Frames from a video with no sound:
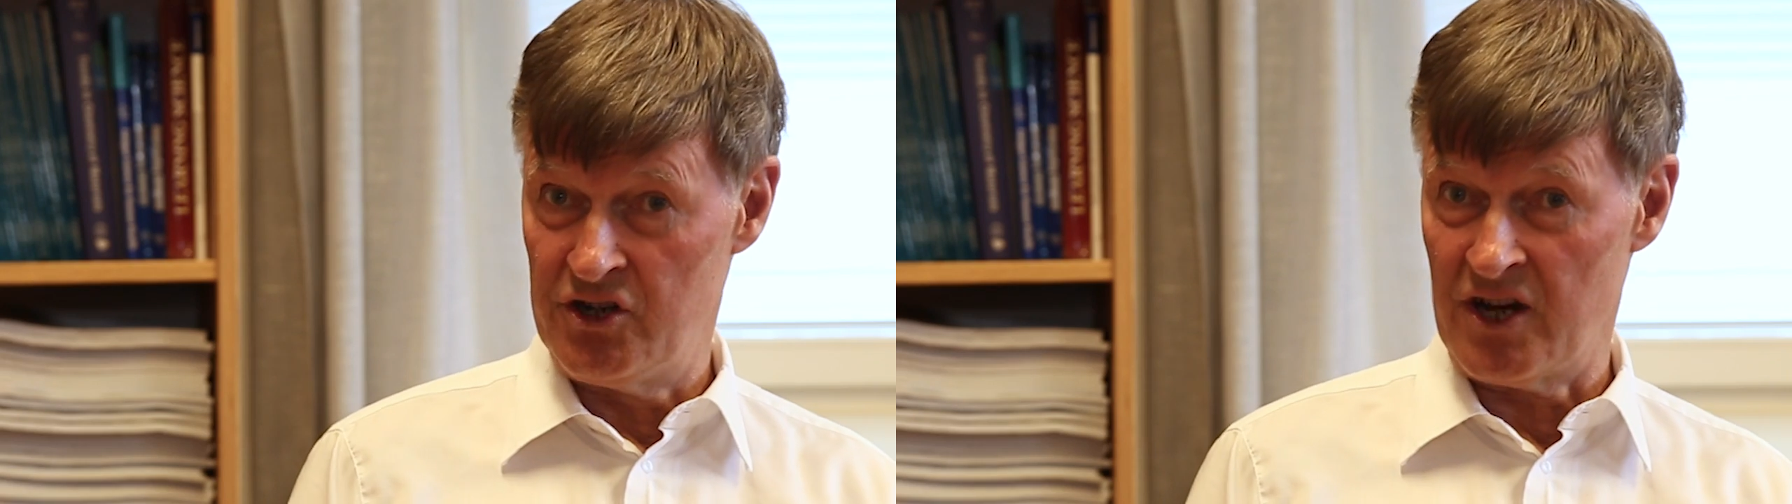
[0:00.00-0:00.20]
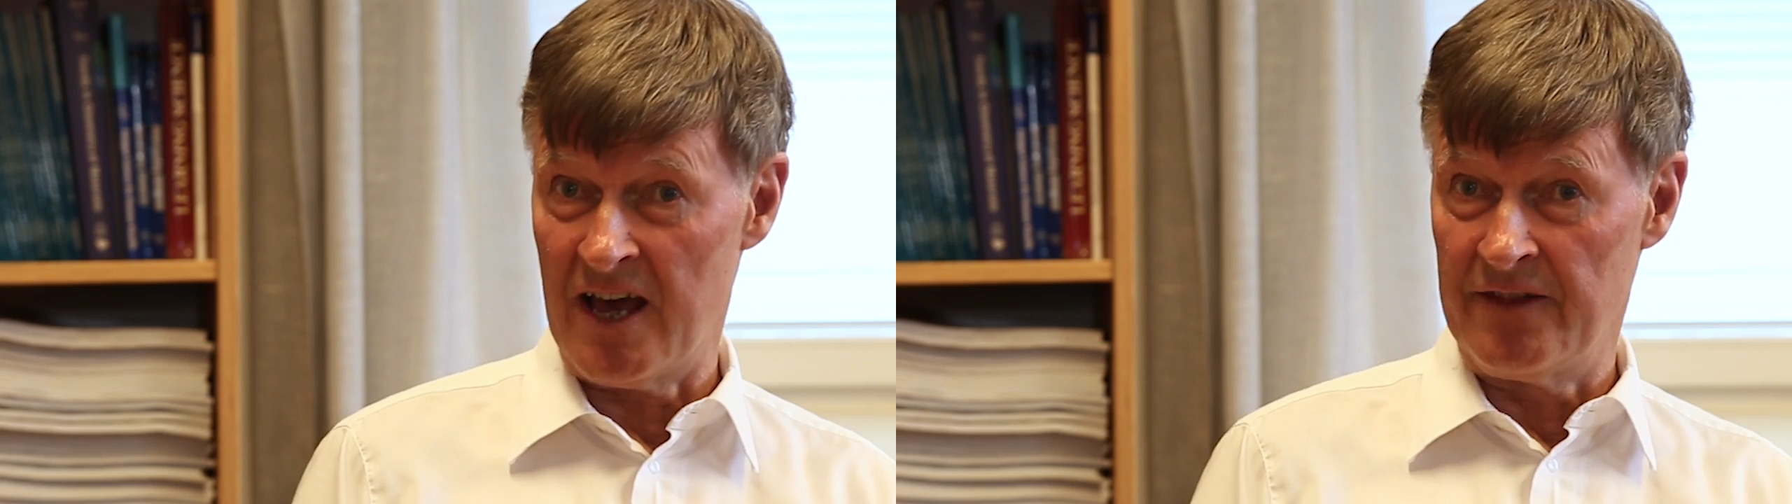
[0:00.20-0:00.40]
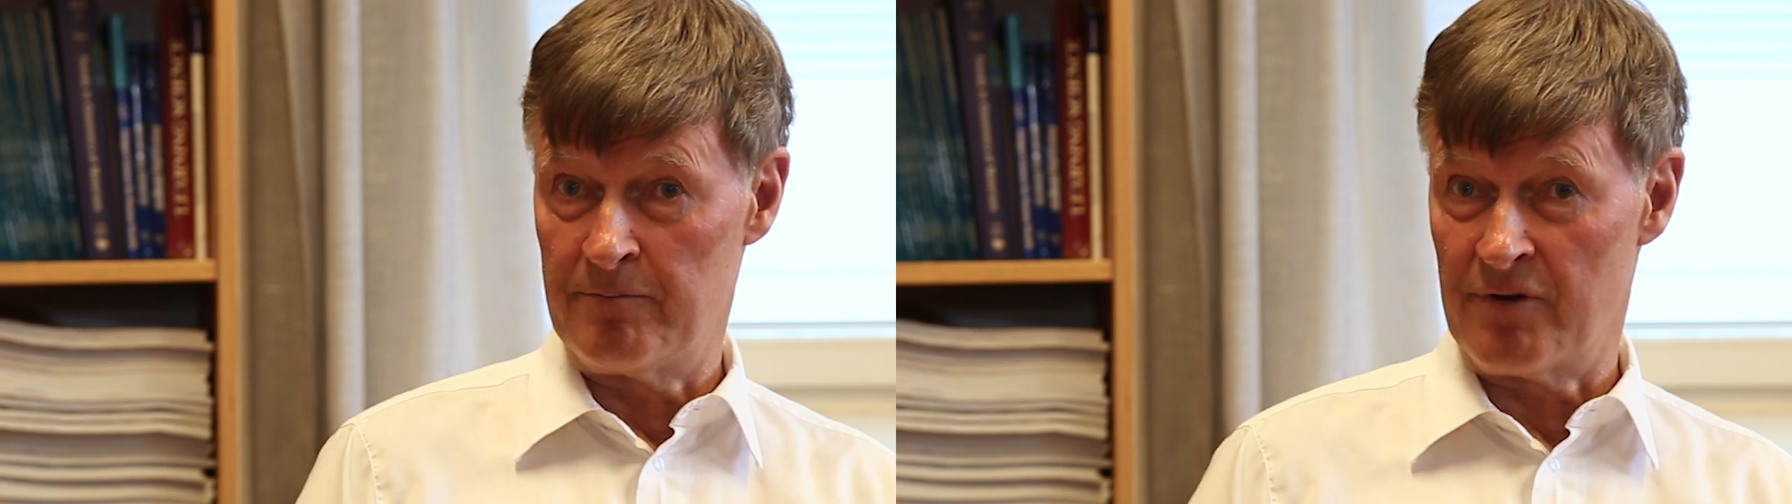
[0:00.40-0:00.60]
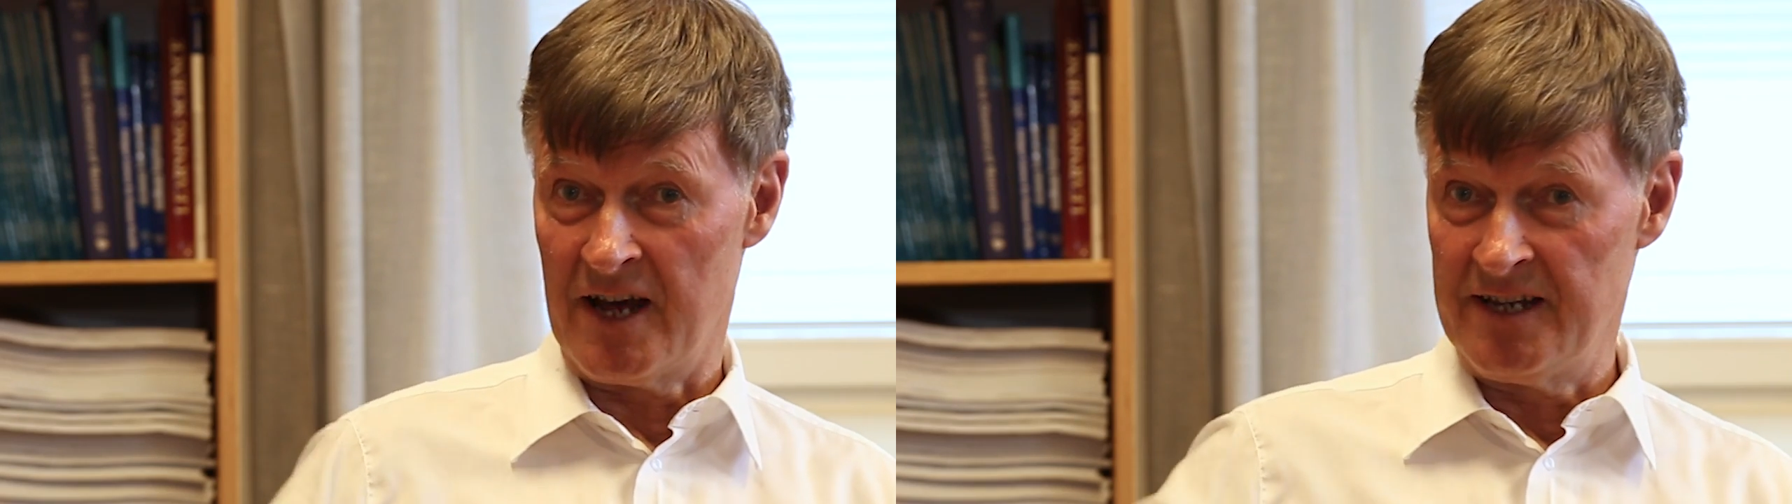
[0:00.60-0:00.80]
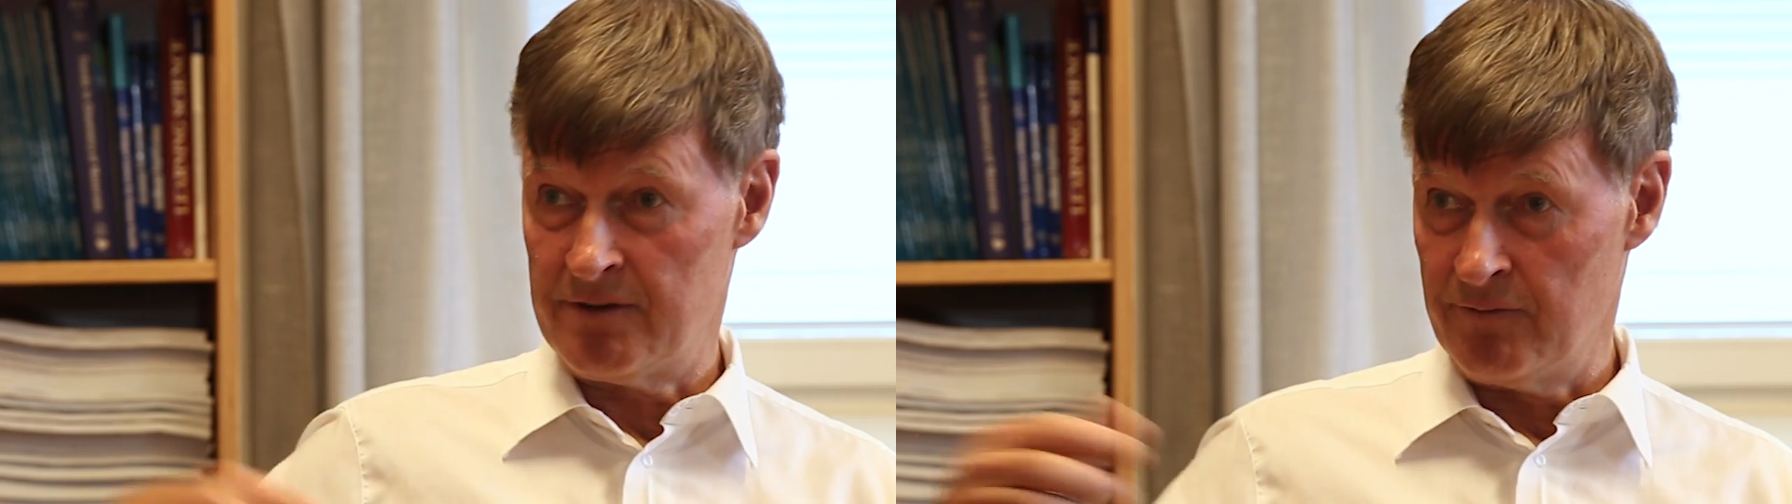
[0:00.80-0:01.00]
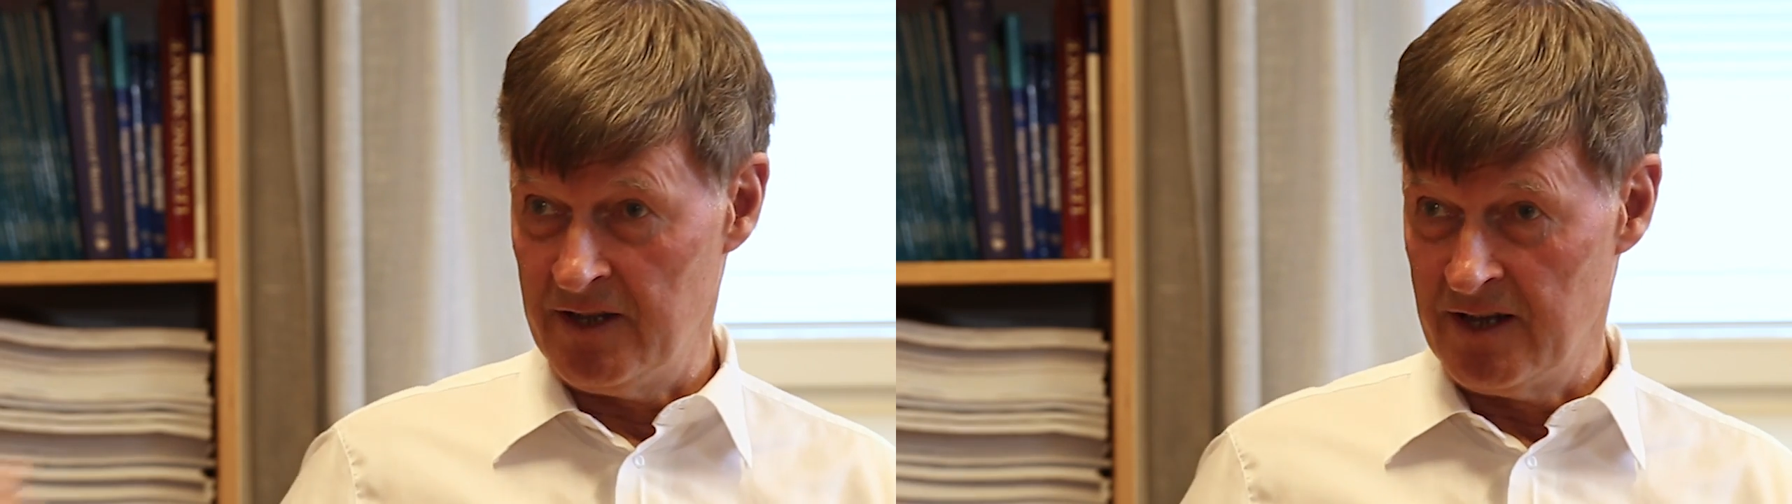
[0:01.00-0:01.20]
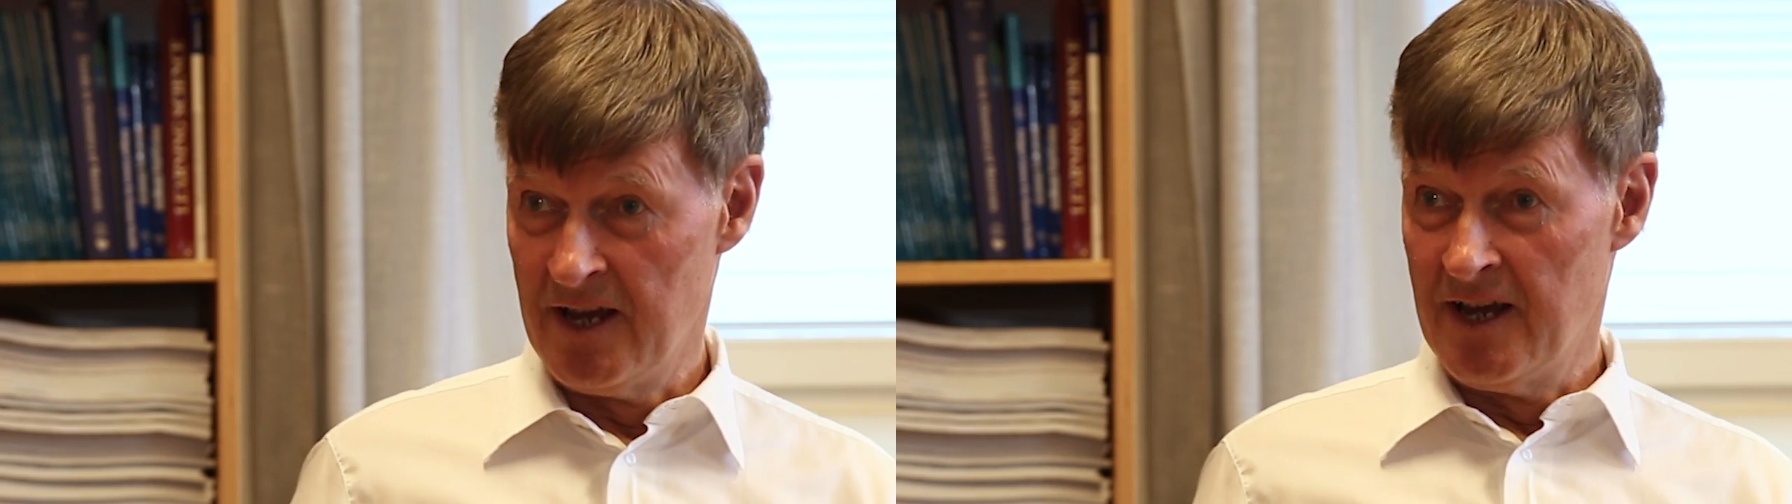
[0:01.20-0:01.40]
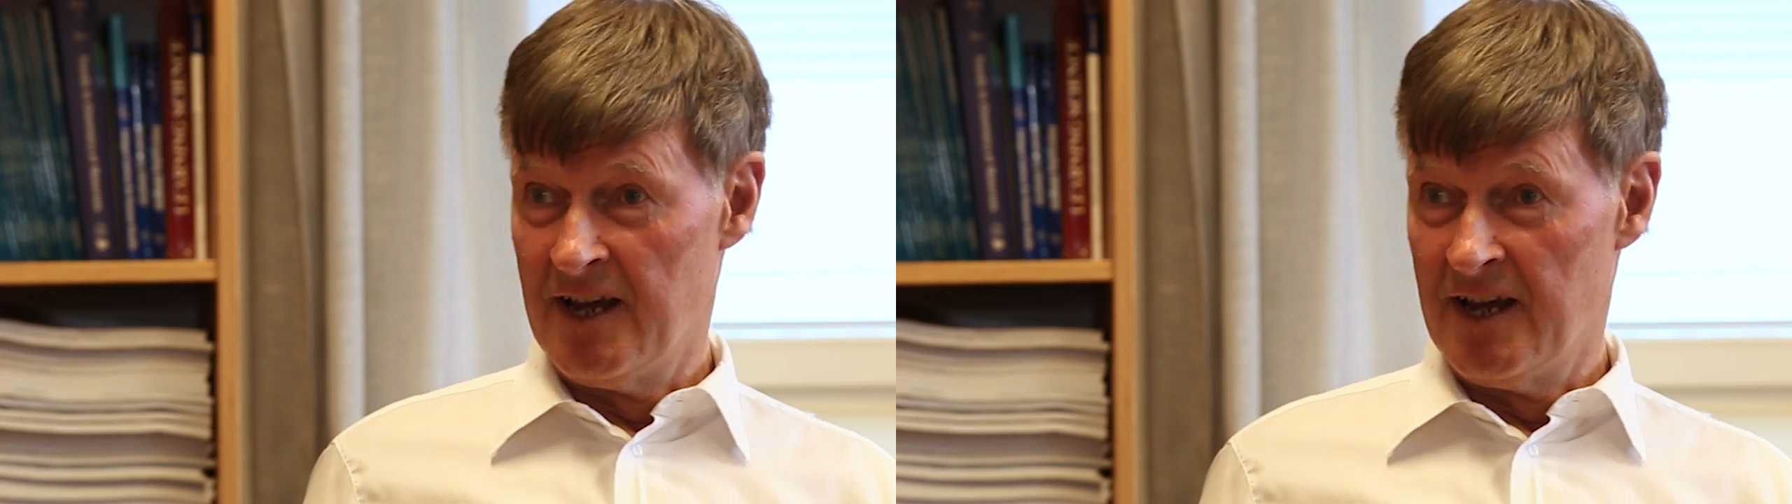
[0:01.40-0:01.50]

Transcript: share the prize with